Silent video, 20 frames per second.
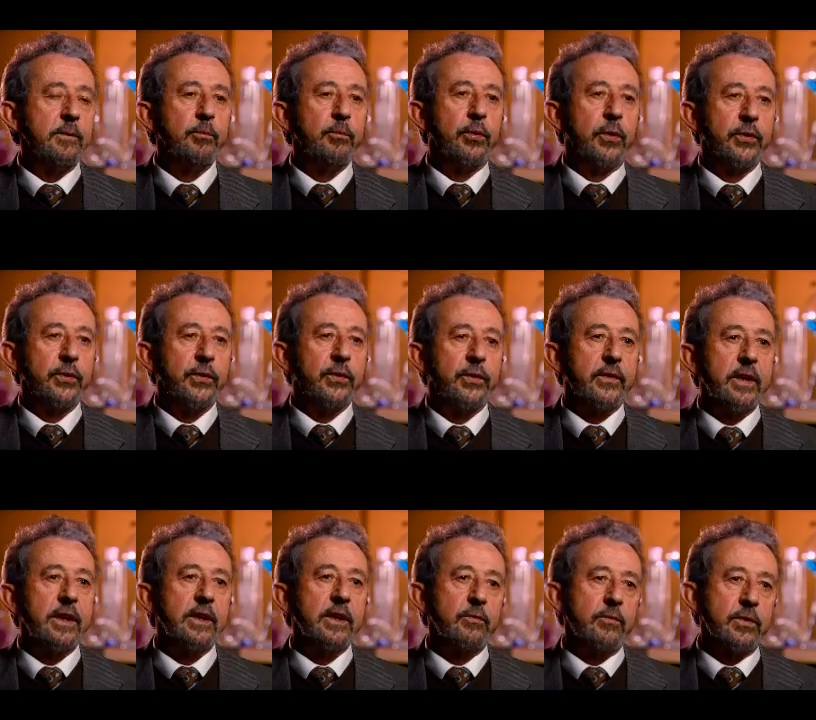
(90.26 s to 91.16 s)
important
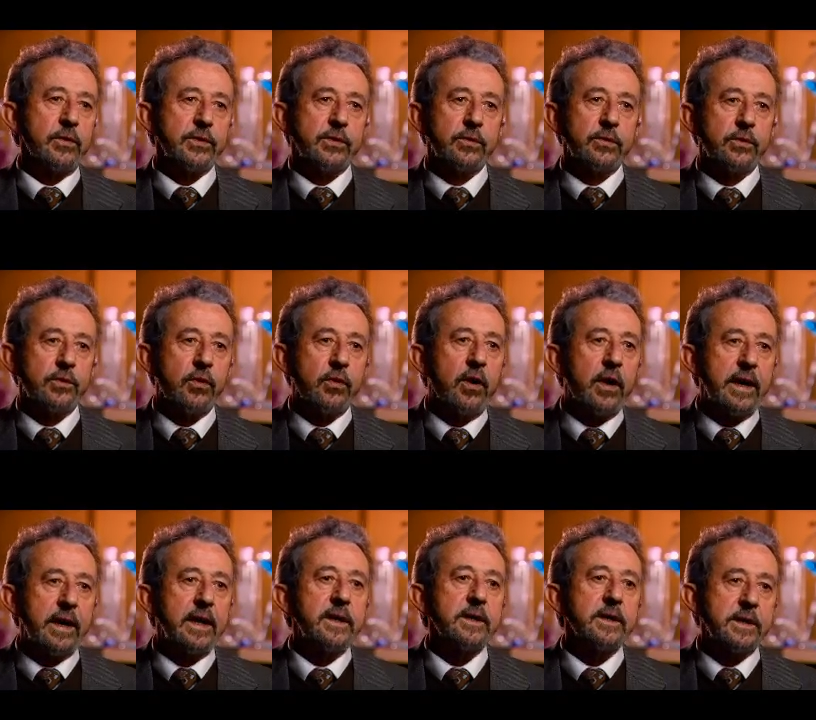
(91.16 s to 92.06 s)
thing was to
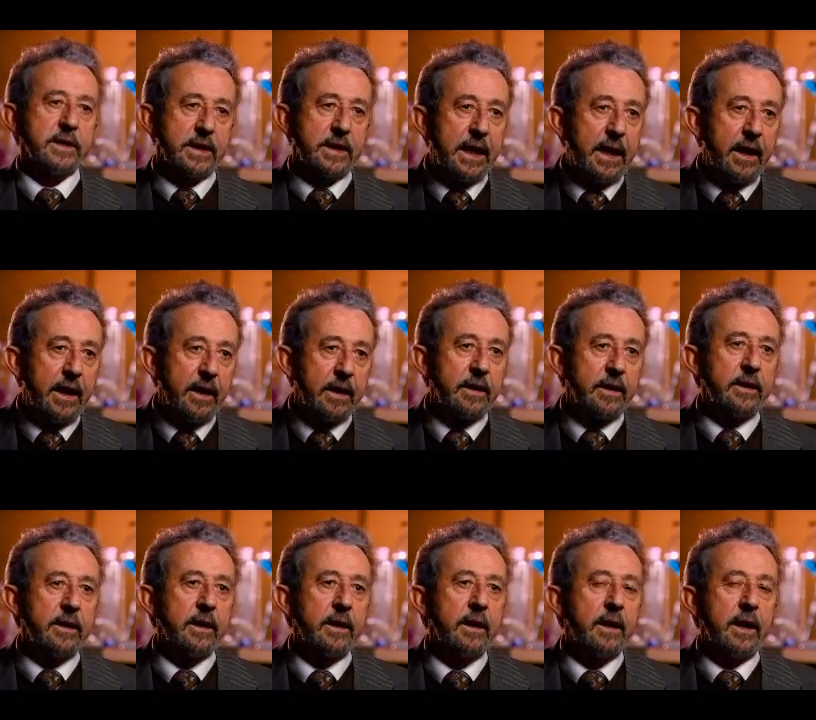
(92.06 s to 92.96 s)
try and
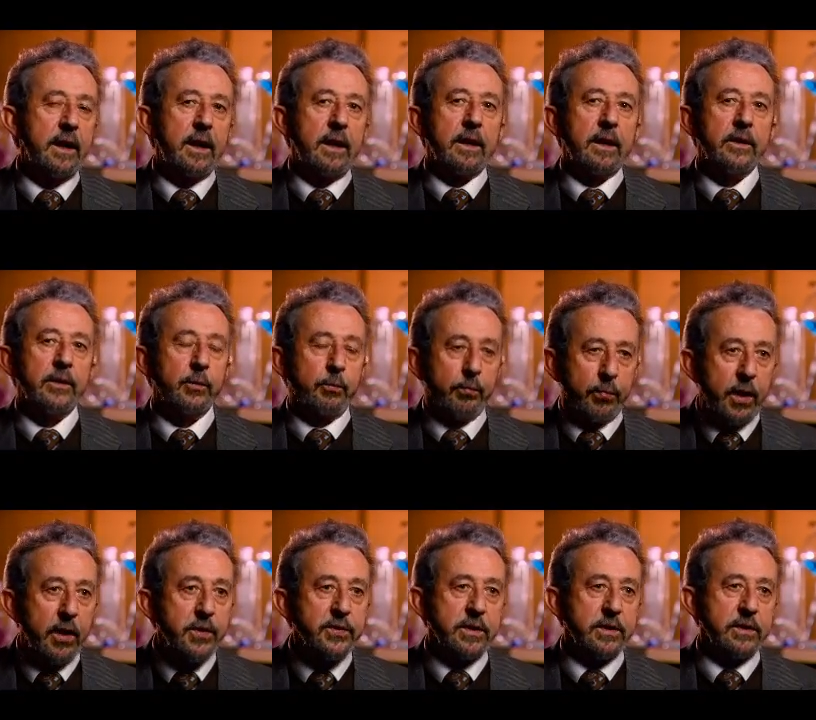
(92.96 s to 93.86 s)
understand the
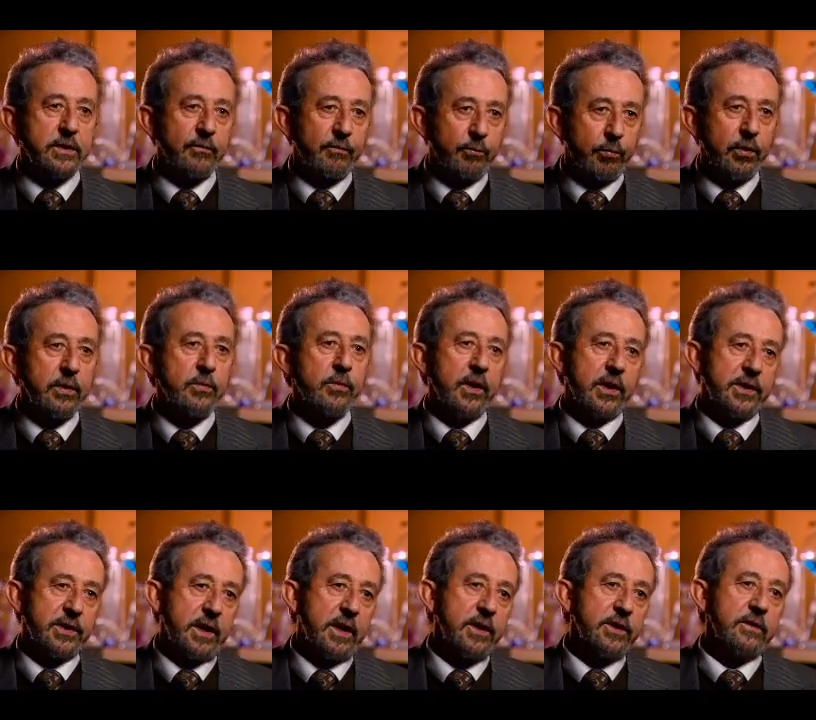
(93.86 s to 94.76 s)
process of
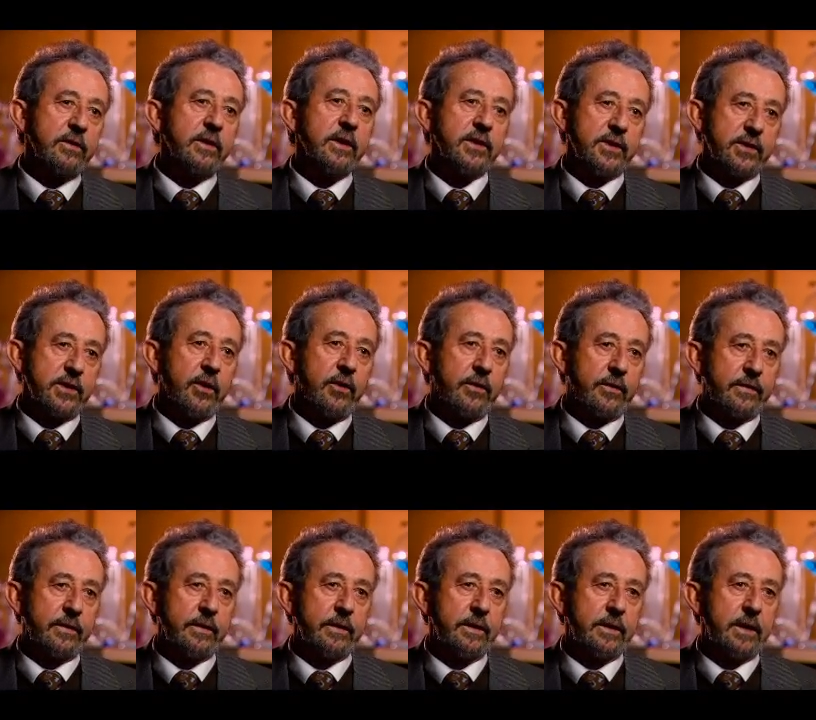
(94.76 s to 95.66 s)
polymerisation itself.
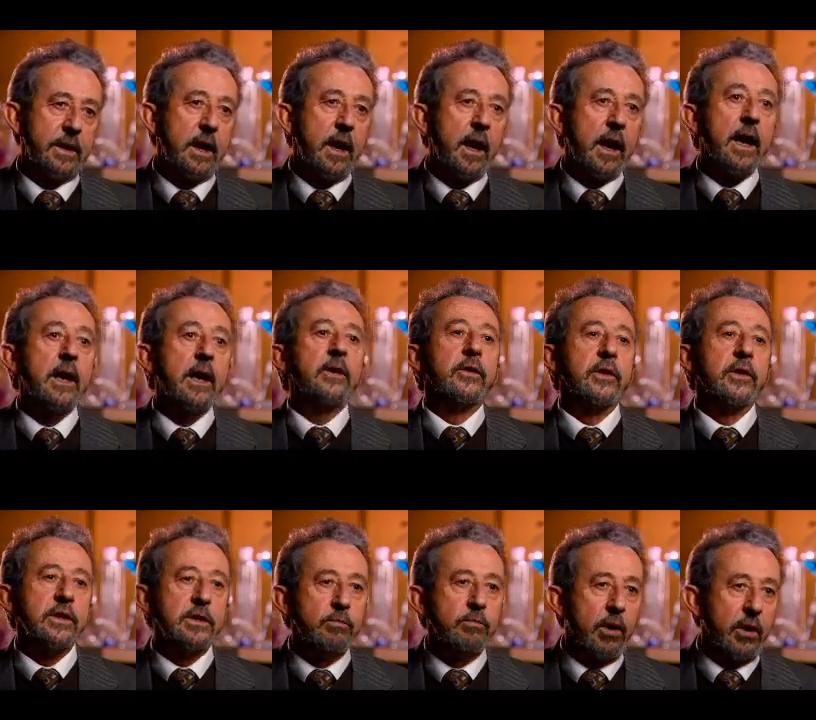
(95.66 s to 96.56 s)
How do
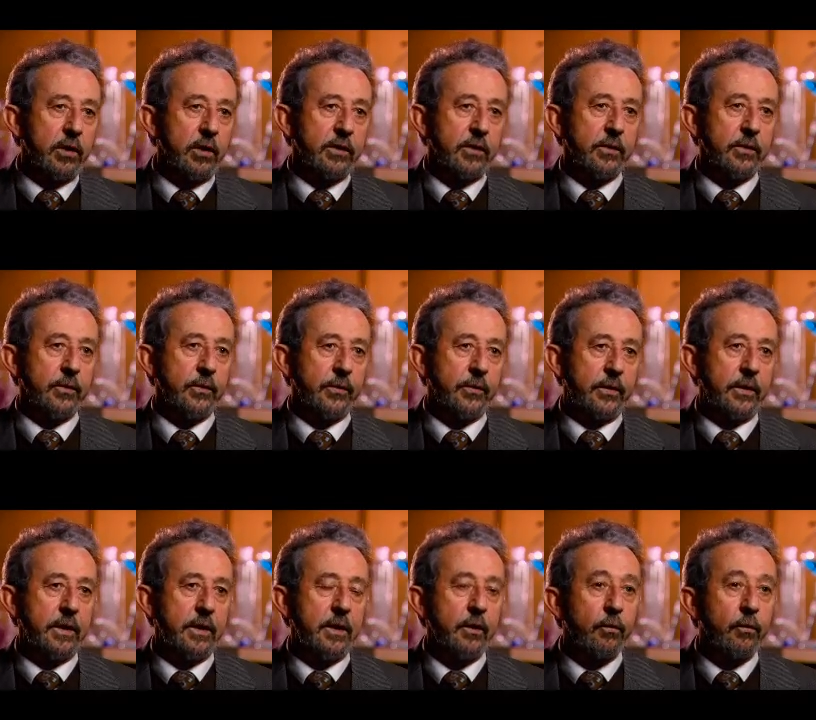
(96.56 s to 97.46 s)
these molecules
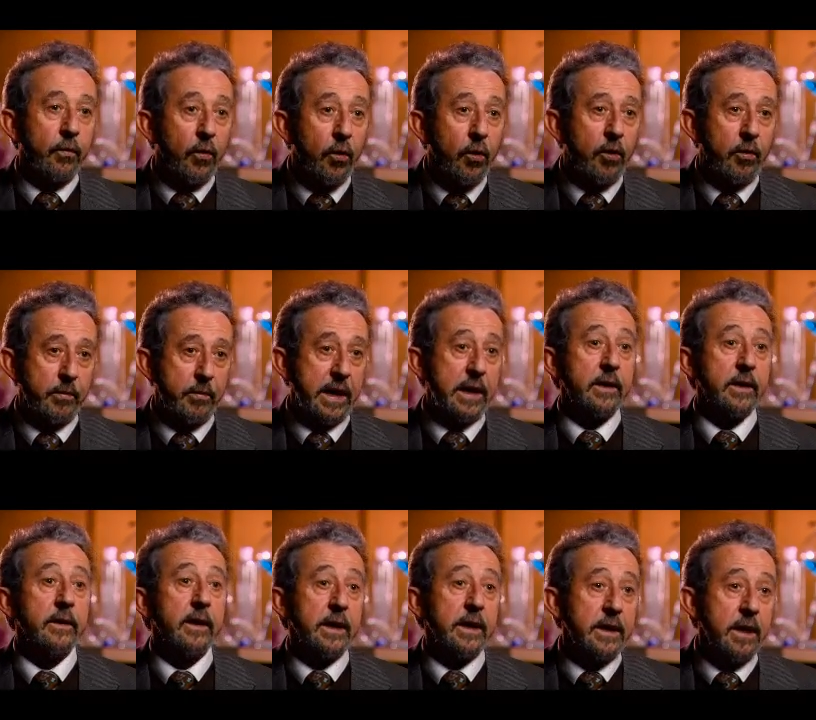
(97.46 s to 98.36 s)
form? How
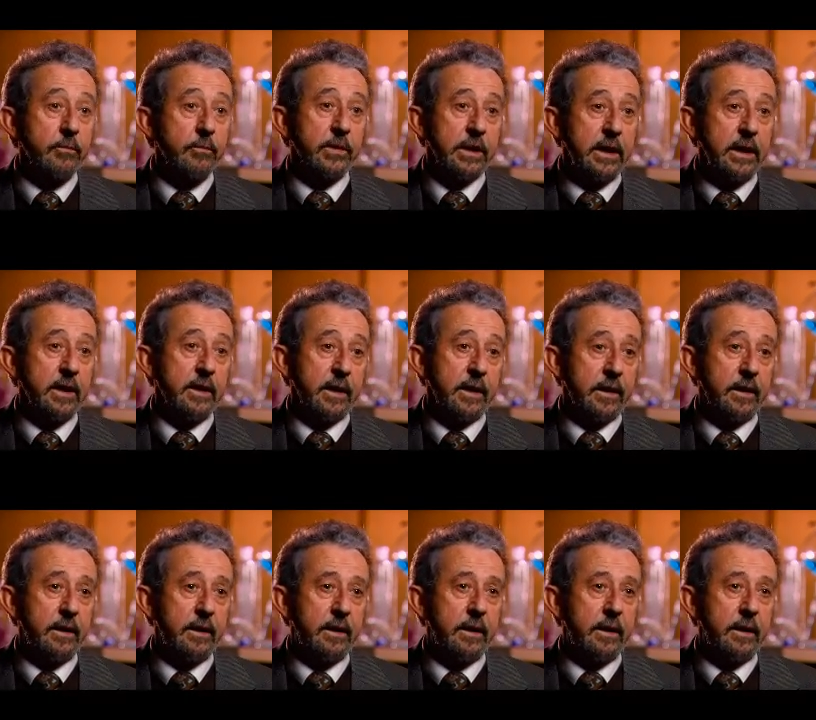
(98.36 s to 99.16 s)
do they come together?